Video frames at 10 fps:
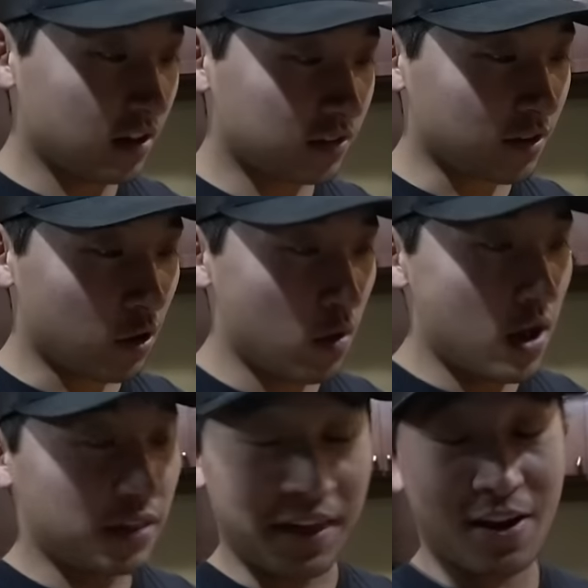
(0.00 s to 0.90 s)
so
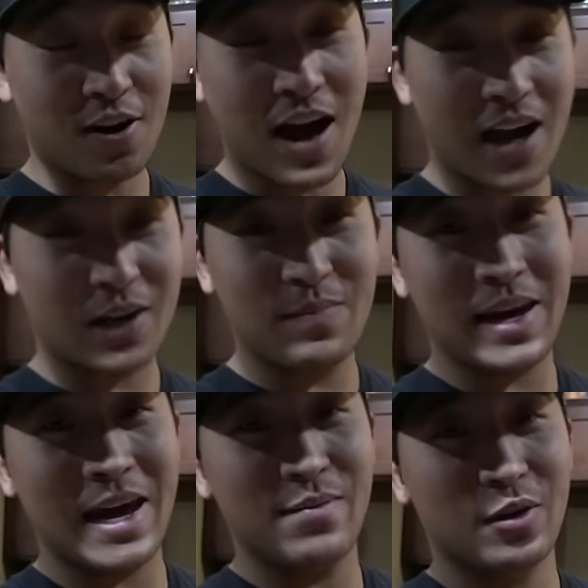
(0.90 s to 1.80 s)
they are not gonna
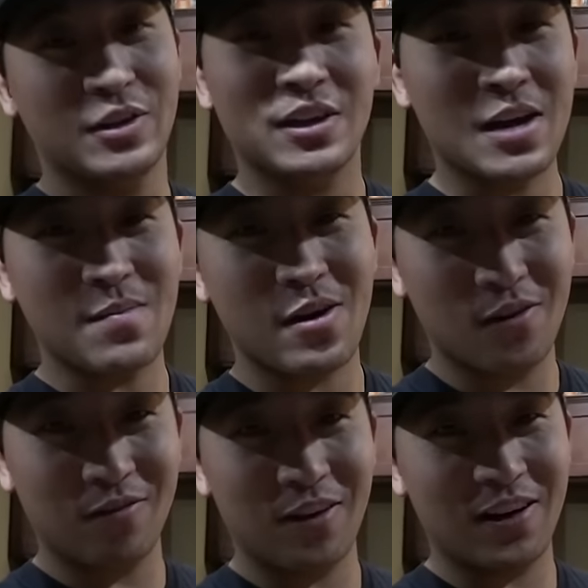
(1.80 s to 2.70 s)
be able to come
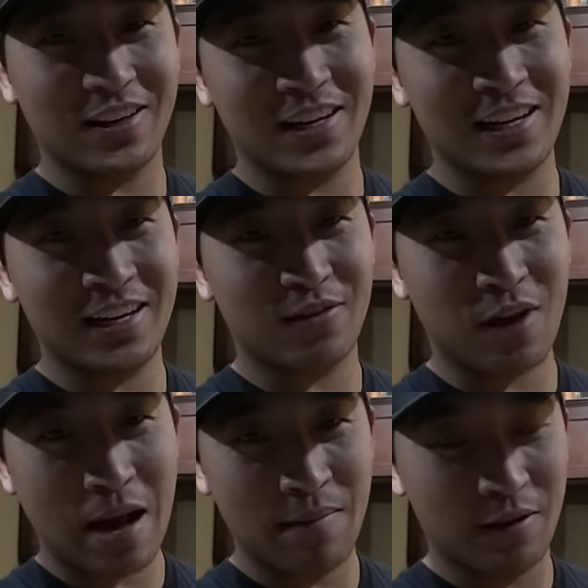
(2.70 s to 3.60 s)
over to eat
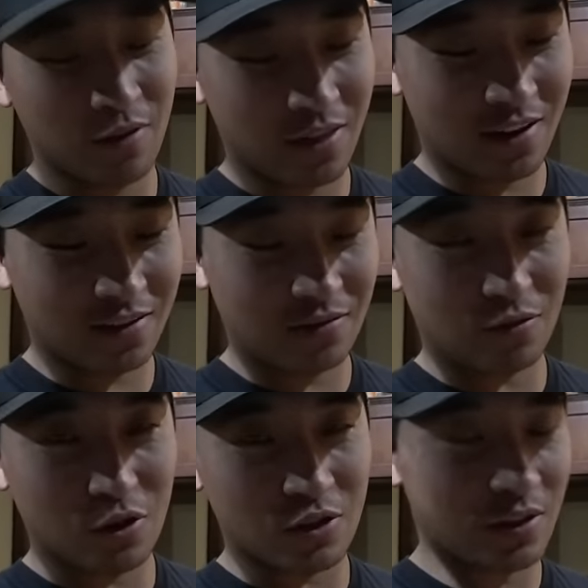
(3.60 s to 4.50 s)
rabbit with us,
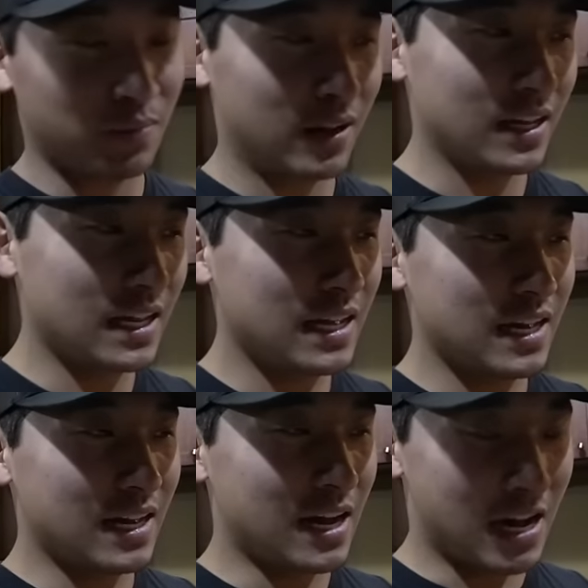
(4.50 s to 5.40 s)
unfortunately, but
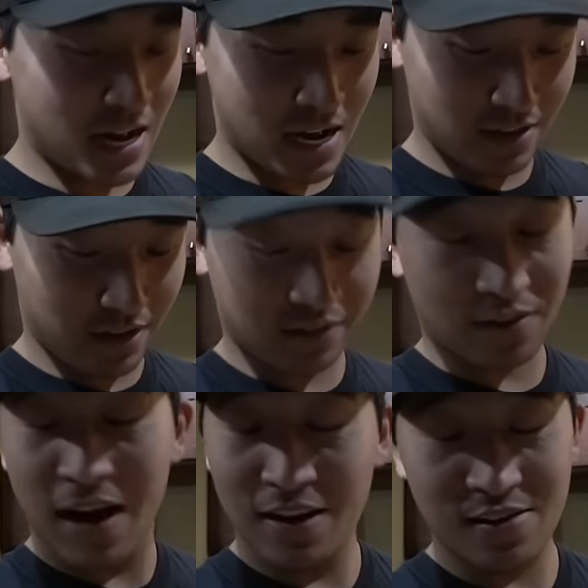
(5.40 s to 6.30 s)
that's
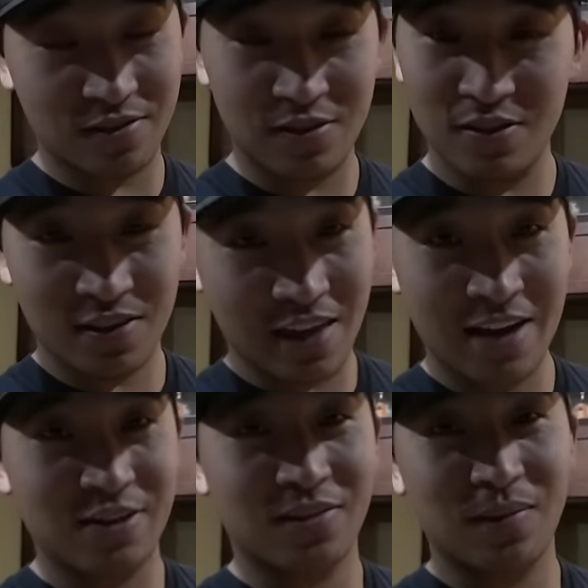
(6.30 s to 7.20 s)
fine.
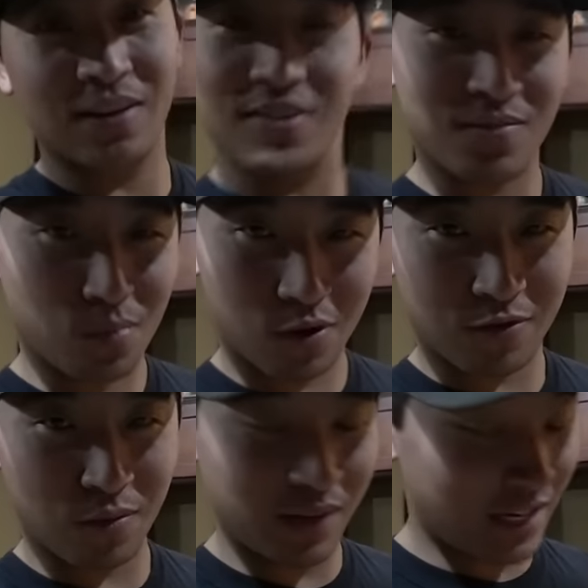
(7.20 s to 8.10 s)
That just means there's more
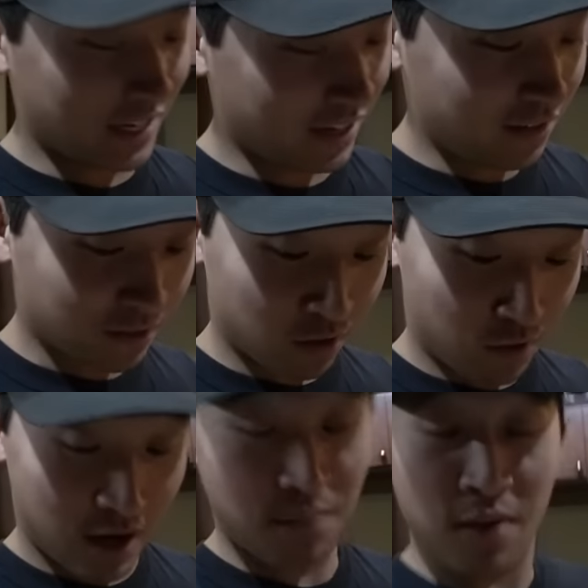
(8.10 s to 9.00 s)
for me to eat,
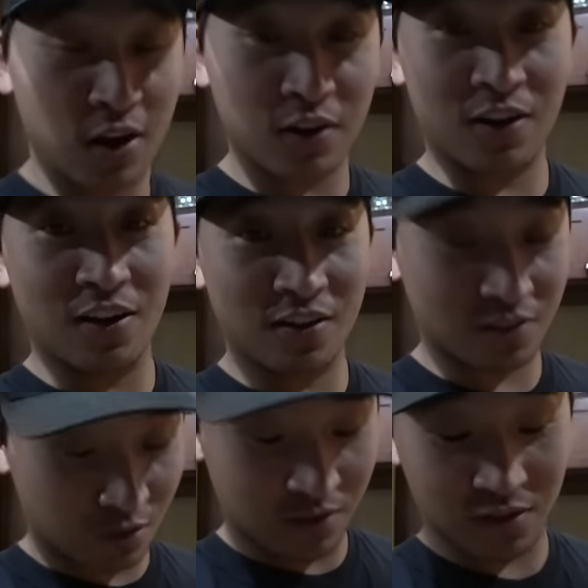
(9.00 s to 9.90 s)
so I'm hungry
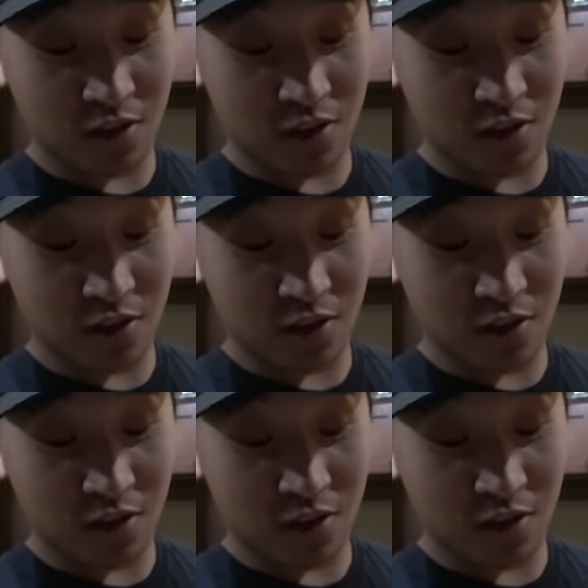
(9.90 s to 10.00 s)
also. It's